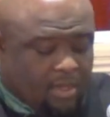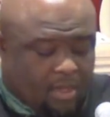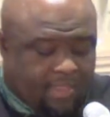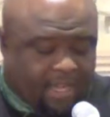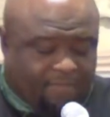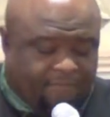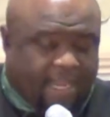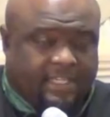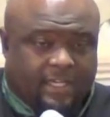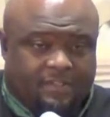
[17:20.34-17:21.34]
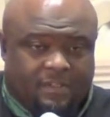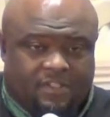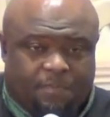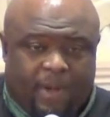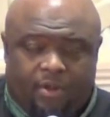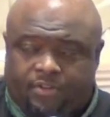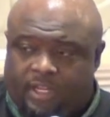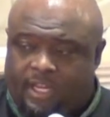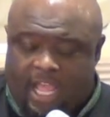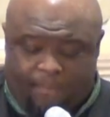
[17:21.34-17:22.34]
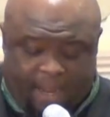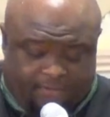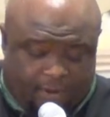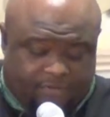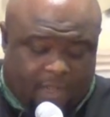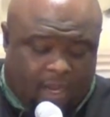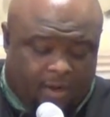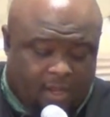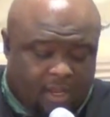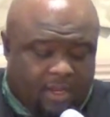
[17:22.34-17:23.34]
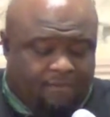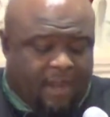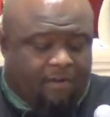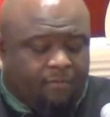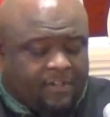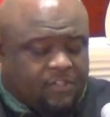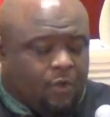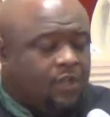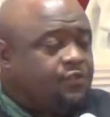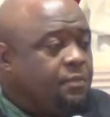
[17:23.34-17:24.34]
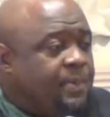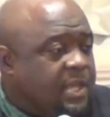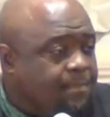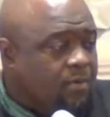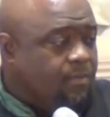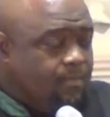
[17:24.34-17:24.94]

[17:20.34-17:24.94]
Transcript: that affect us spiritually in our passion. First of all, the very resourceful people.